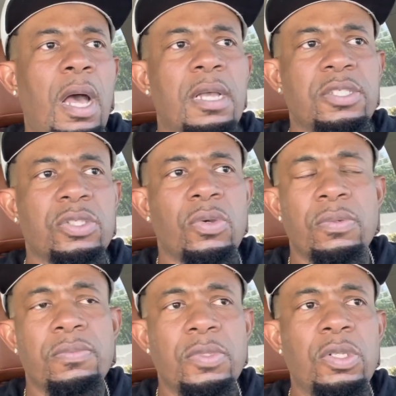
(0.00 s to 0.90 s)
So
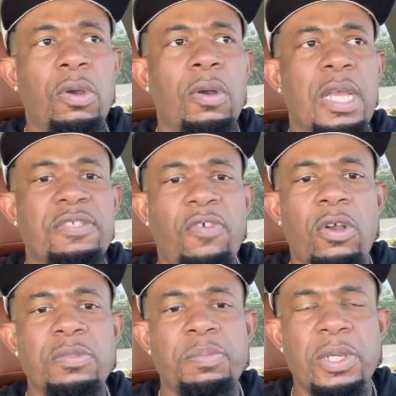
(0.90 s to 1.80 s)
you know, as far
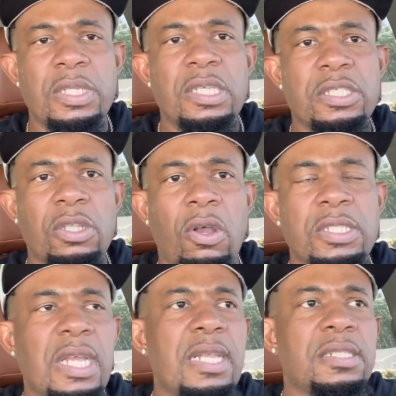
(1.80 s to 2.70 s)
as building his star
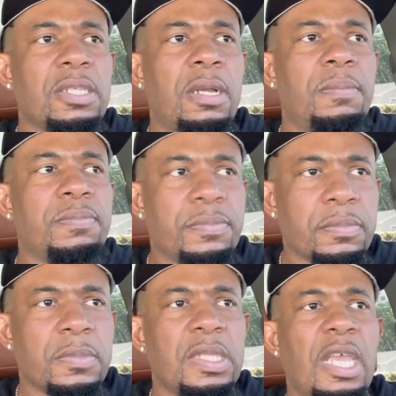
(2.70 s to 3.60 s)
status up,
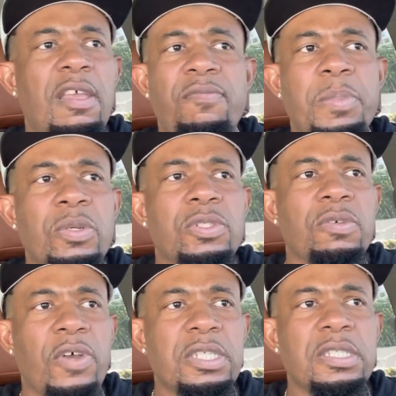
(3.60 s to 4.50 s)
they have built
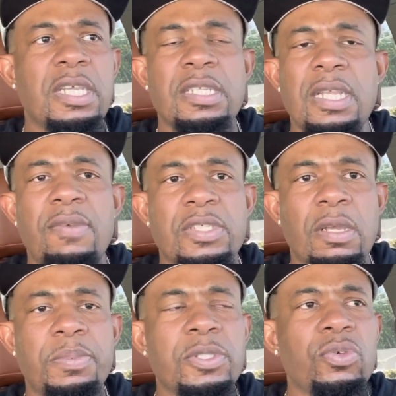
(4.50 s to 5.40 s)
Gervonta Tank Davis
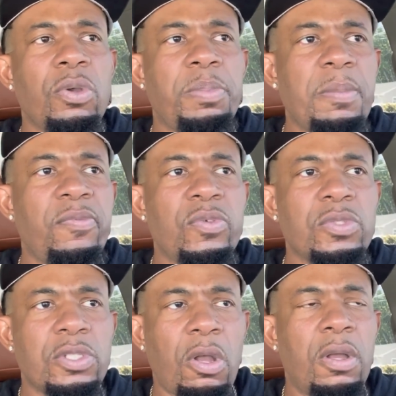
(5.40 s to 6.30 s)
up into a pay-per-view
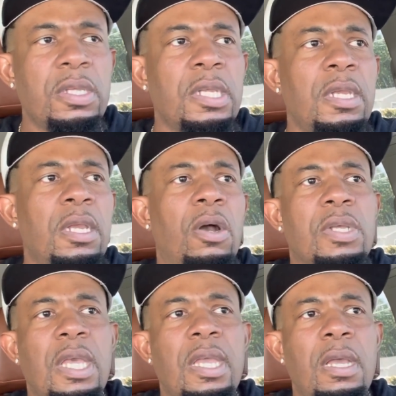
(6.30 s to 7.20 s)
star.
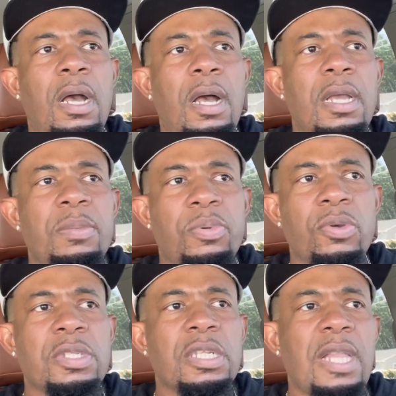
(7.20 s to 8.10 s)
Okay, he
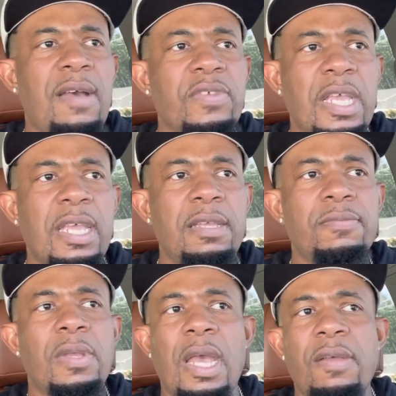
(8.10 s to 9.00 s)
broke the live gate
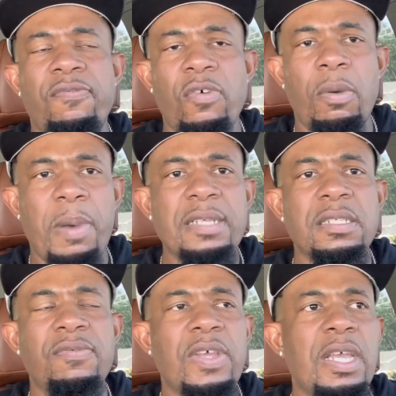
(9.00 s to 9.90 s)
for a boxing
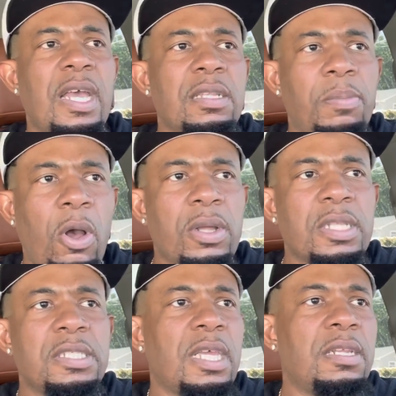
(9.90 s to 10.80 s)
event at the
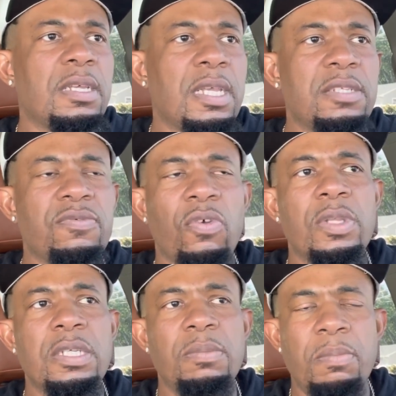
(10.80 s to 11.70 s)
Barclays Center against
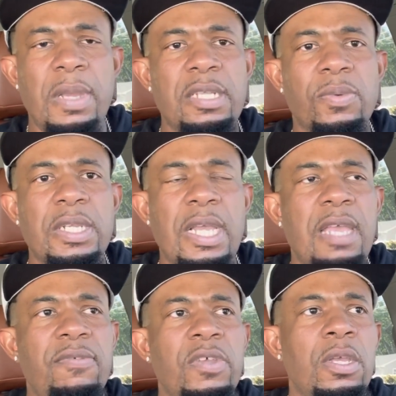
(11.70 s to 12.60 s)
Rolly May
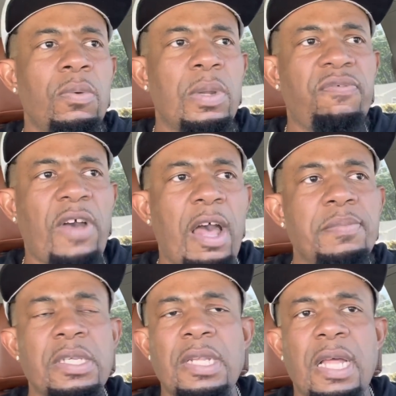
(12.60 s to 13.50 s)
28th with a $5
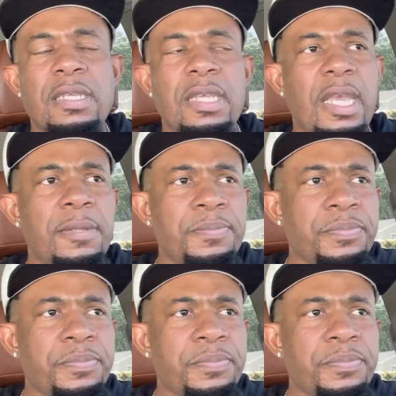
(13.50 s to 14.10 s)
million gate.